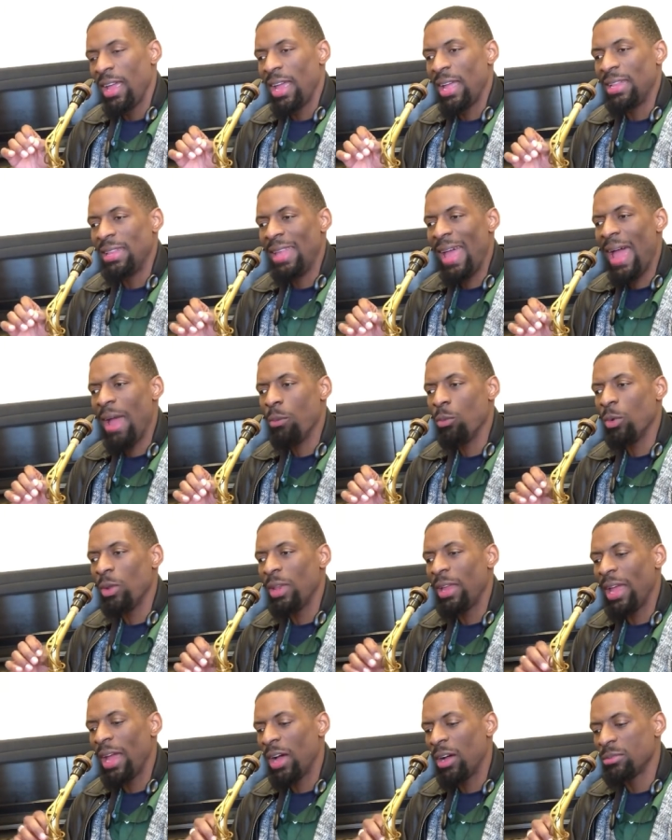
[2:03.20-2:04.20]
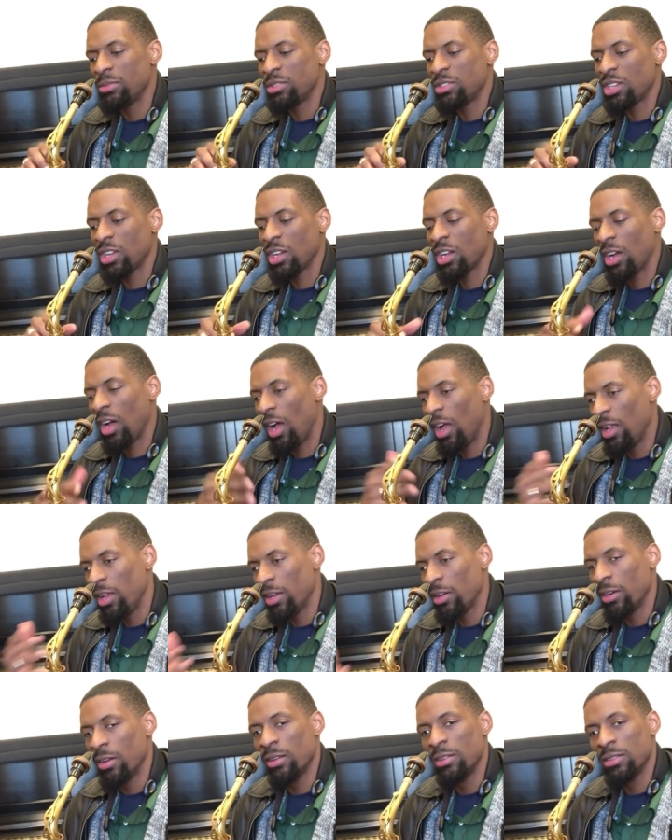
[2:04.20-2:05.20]
and that really helps to
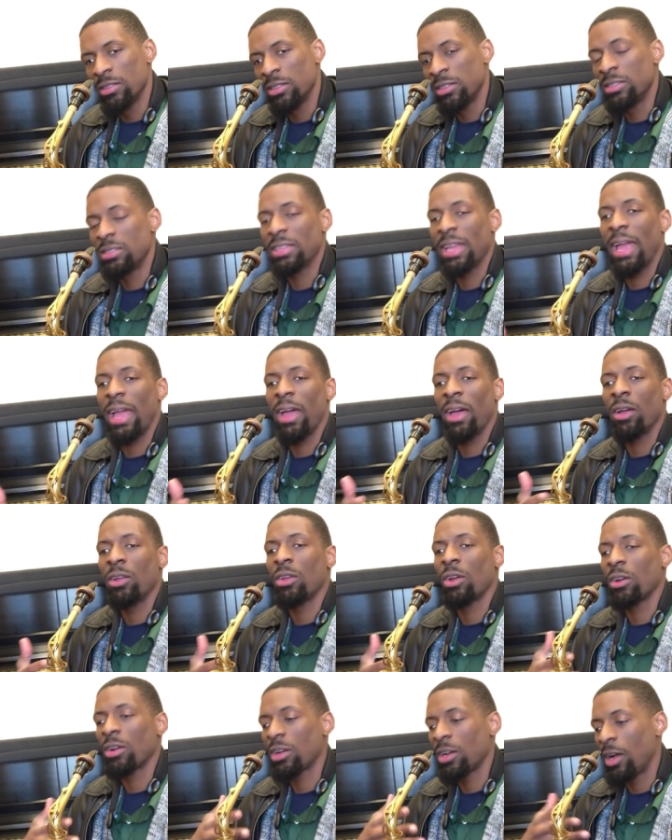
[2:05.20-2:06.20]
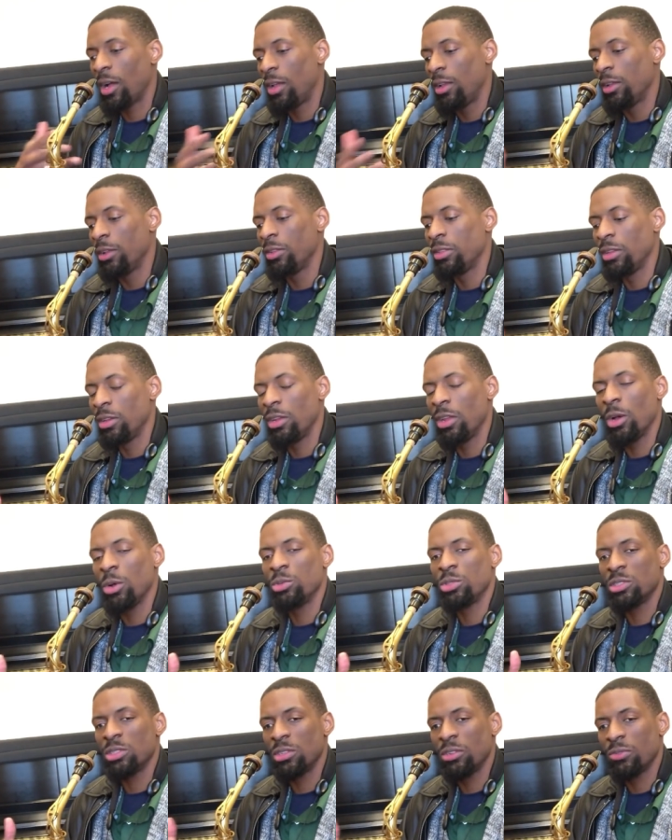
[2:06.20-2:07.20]
color the sound or color the
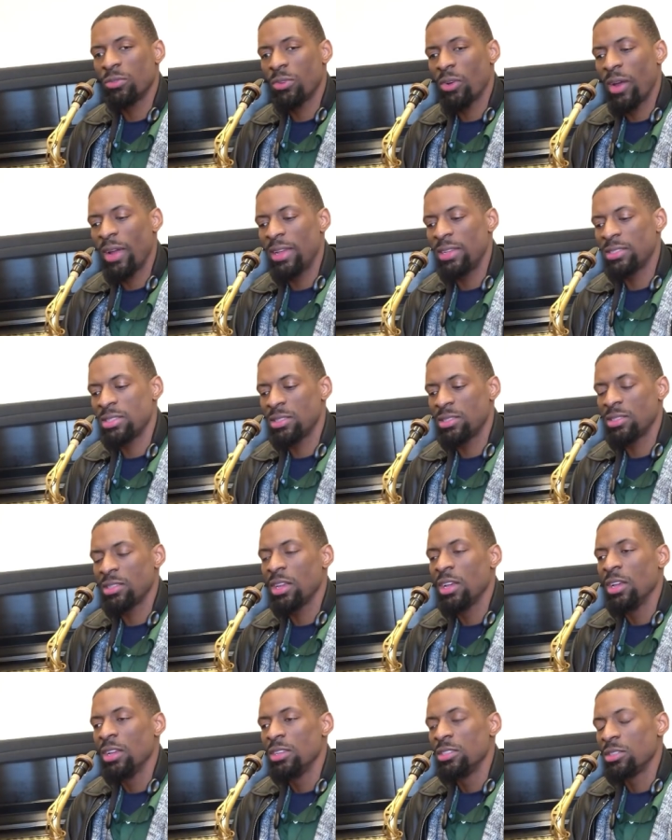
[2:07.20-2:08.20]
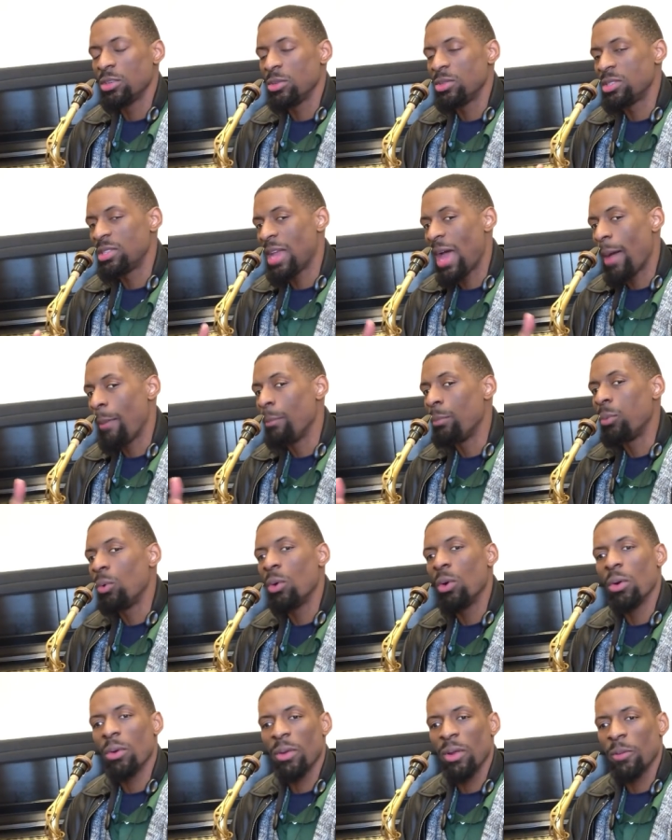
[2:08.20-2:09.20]
notes and the phrases so it's not
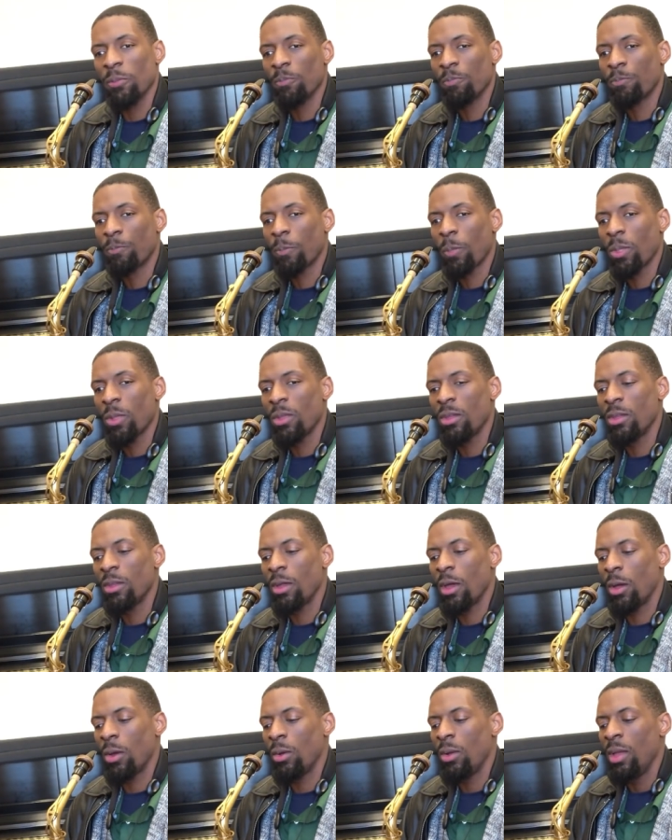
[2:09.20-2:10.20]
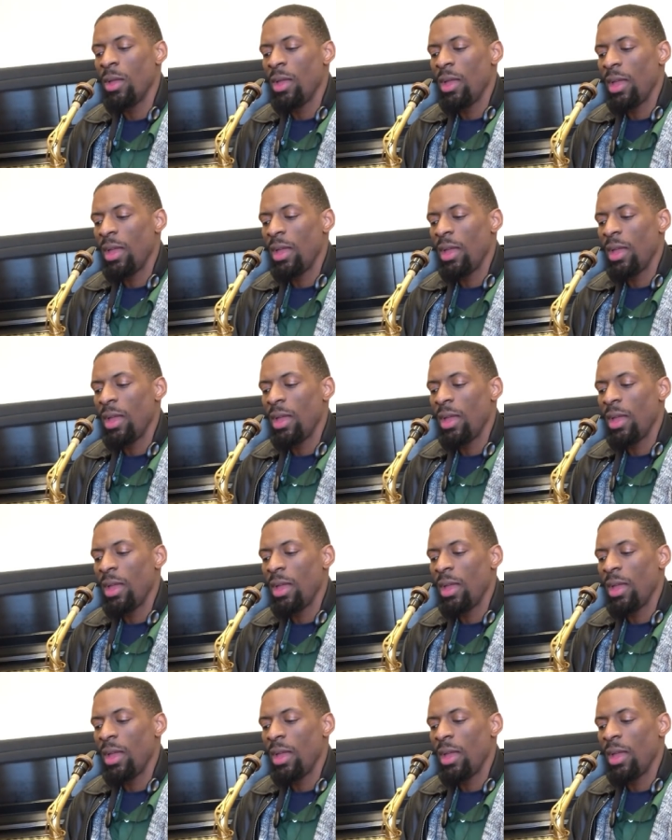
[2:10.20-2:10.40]
boring, you know.